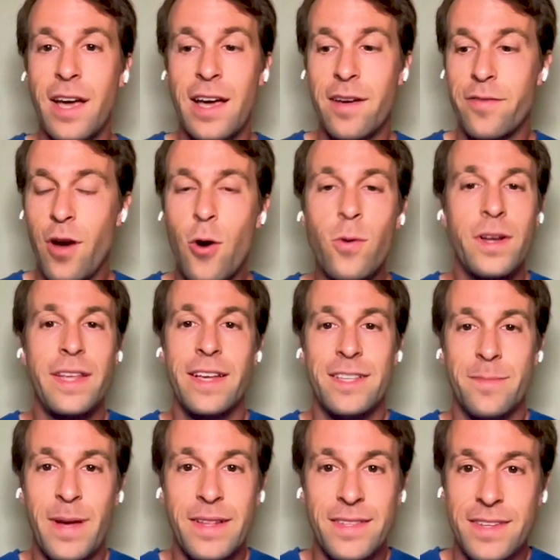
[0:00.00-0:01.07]
have only
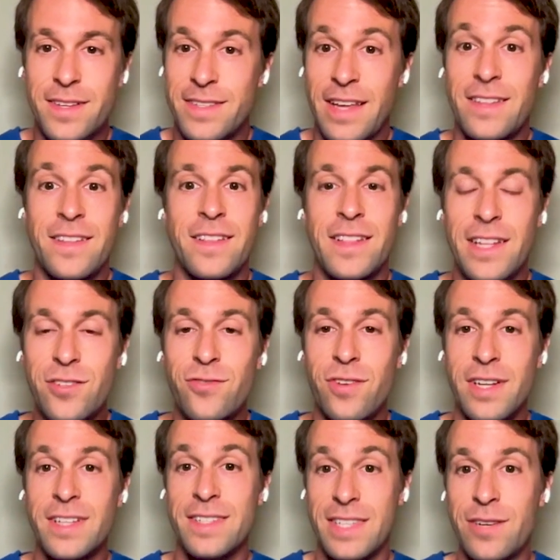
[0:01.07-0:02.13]
expenses and
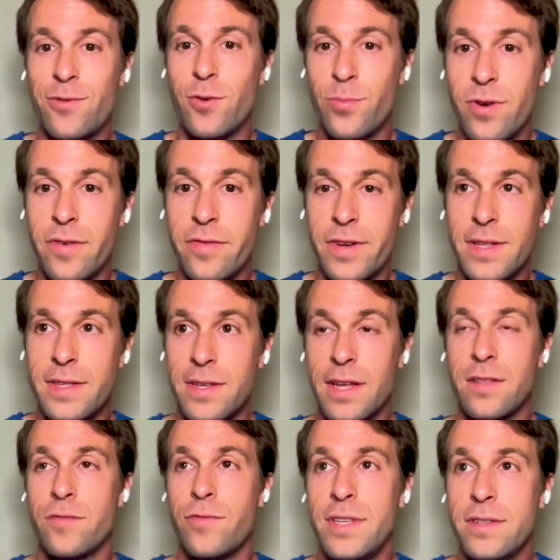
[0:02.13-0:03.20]
literally zero profit
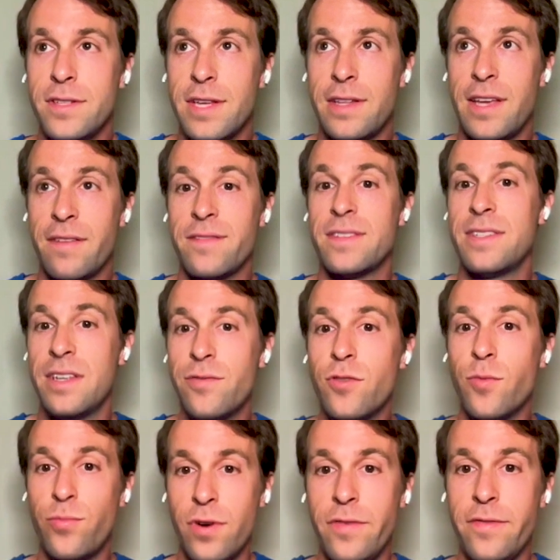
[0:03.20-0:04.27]
and the reason they'd have
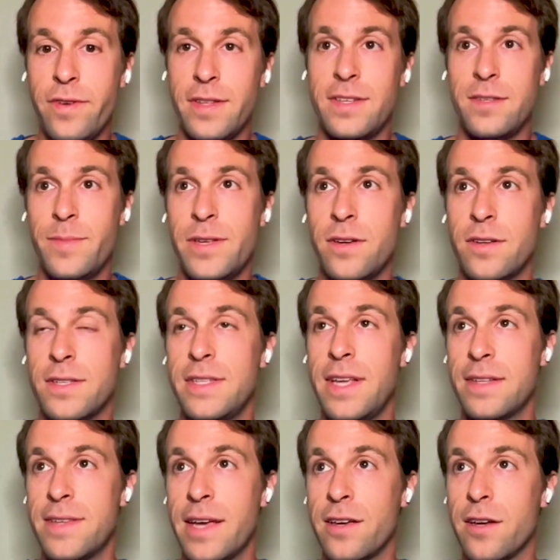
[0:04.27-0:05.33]
zero profit is because the
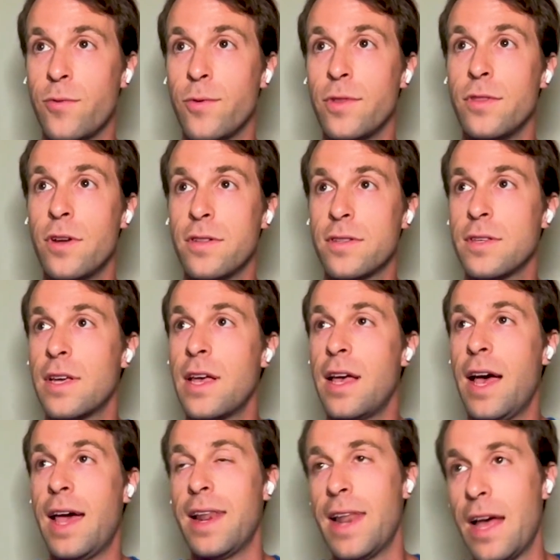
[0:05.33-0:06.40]
attacker would not
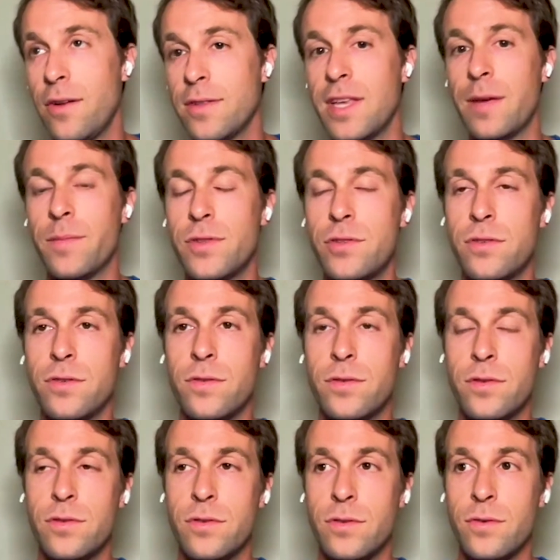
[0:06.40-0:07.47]
allow them to
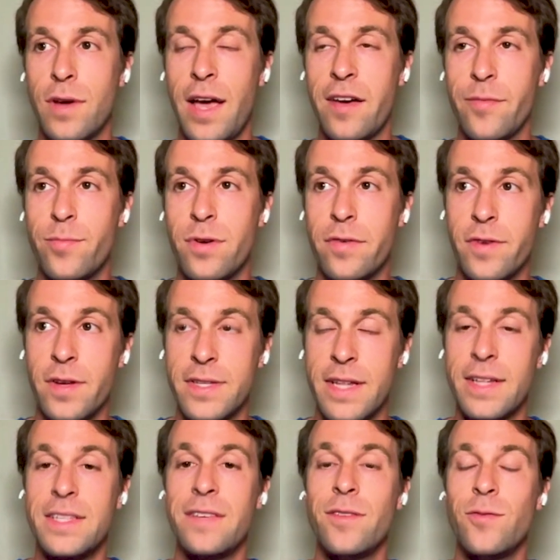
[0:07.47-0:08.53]
to have profit and
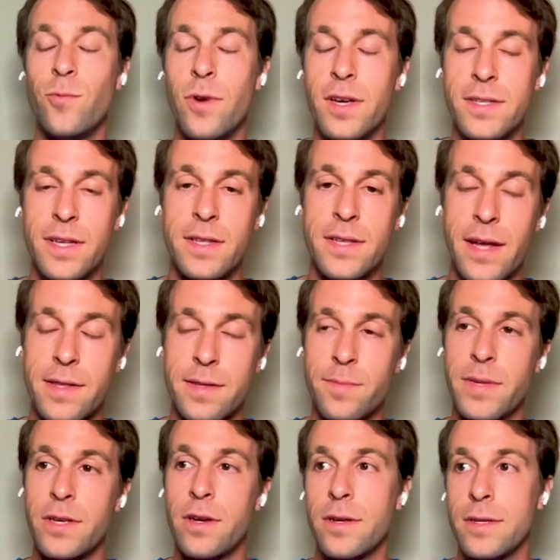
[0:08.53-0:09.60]
it's even worse than that
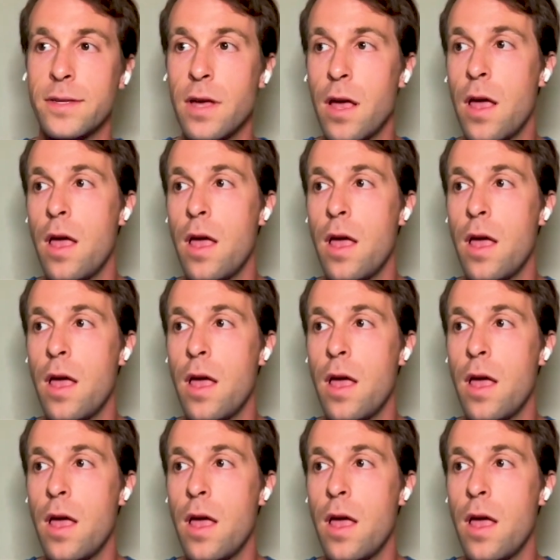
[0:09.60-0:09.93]
because